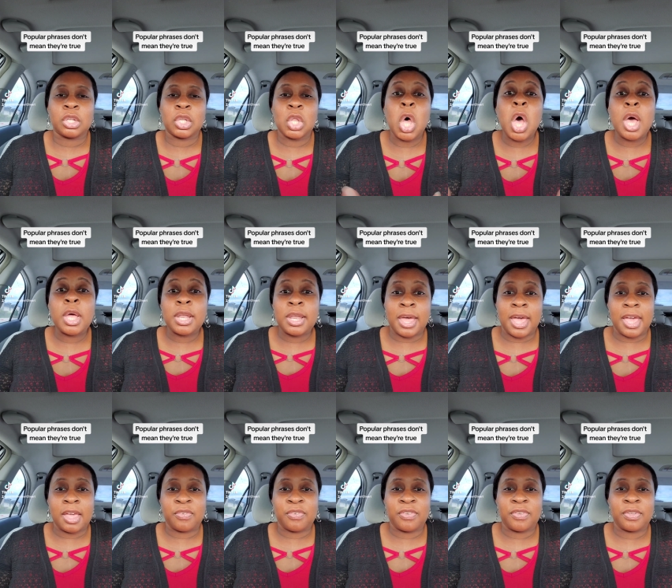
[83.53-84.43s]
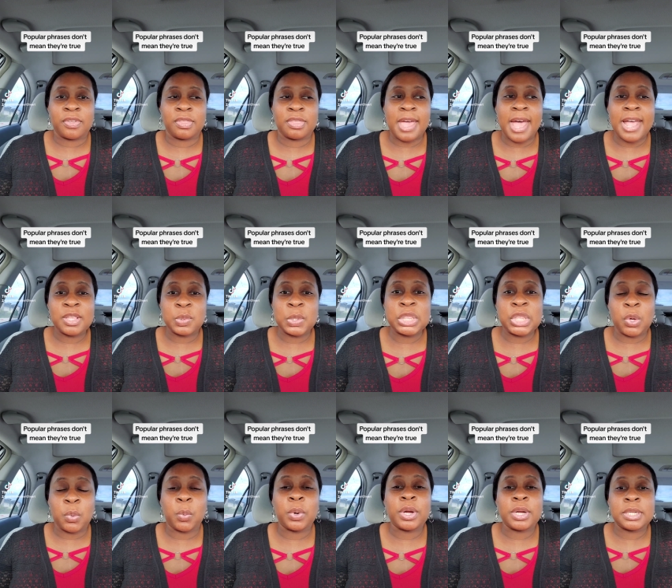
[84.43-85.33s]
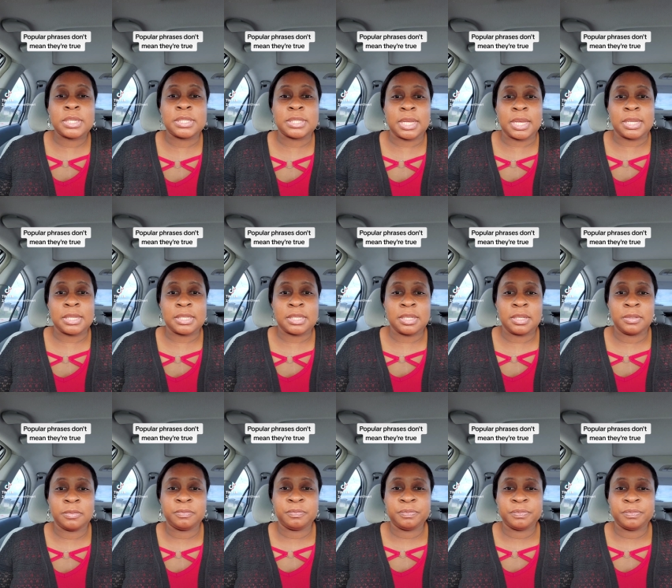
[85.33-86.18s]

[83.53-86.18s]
Long life. That's what the word says.